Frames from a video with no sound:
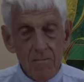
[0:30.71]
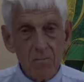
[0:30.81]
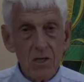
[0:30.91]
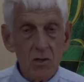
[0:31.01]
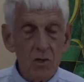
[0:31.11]

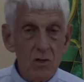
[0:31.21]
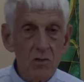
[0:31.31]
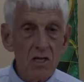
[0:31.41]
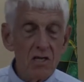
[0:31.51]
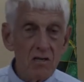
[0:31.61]
But you do
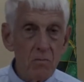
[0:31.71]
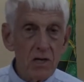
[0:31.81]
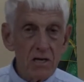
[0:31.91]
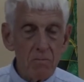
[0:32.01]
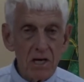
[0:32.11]
need to
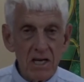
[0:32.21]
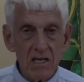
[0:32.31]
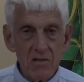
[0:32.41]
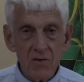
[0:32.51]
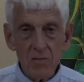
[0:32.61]
bring a
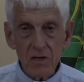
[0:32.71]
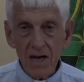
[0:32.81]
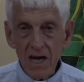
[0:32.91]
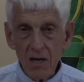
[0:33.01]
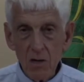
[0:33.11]
page from your
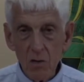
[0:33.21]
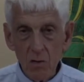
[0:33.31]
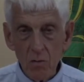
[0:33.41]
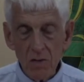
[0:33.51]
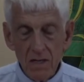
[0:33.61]

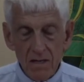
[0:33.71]
home